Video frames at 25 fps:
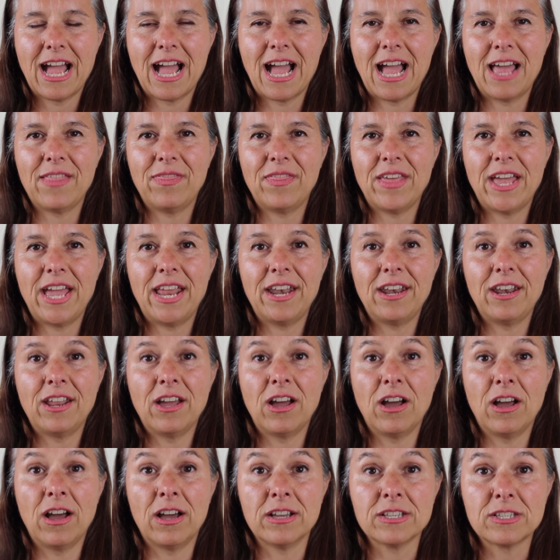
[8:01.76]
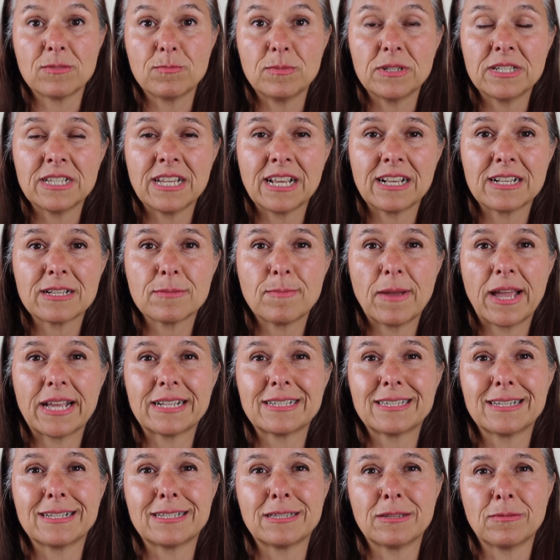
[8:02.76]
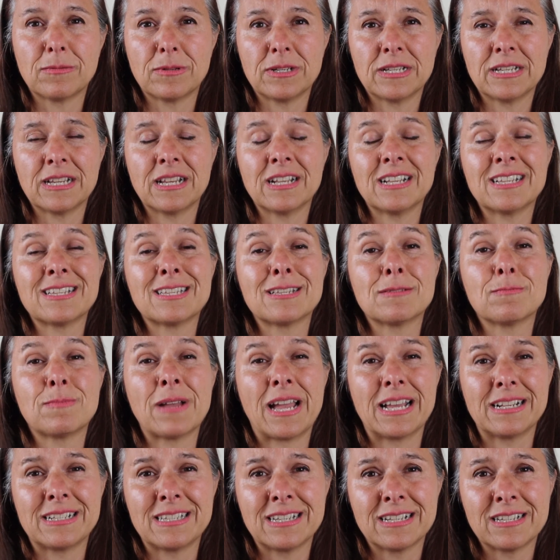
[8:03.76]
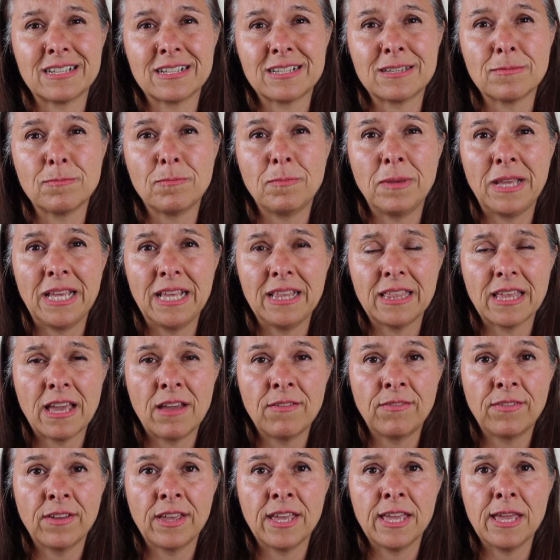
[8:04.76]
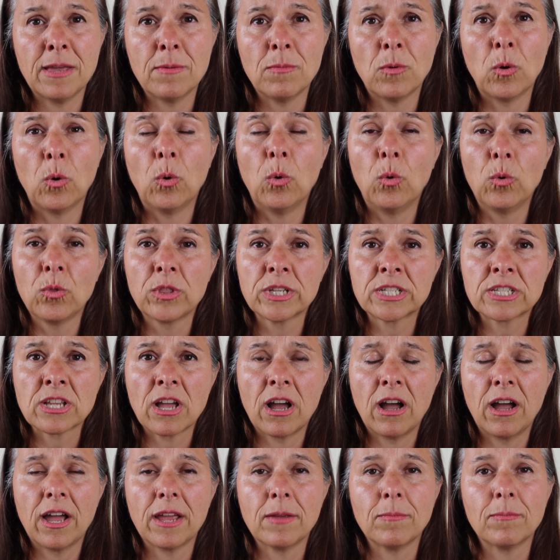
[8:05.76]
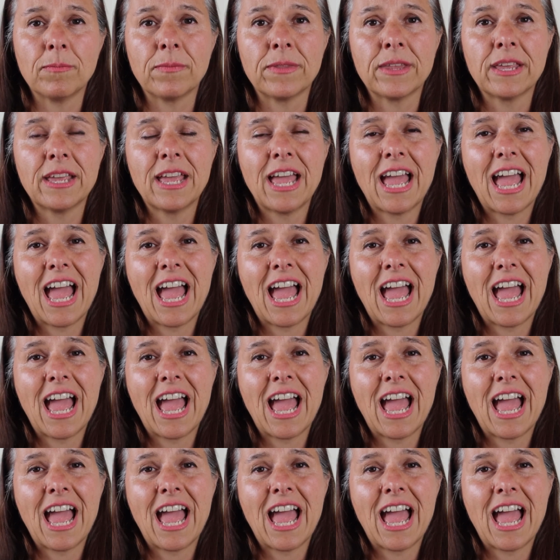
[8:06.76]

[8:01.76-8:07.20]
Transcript: And then her husband expected, to, expected her to be there for him all the time.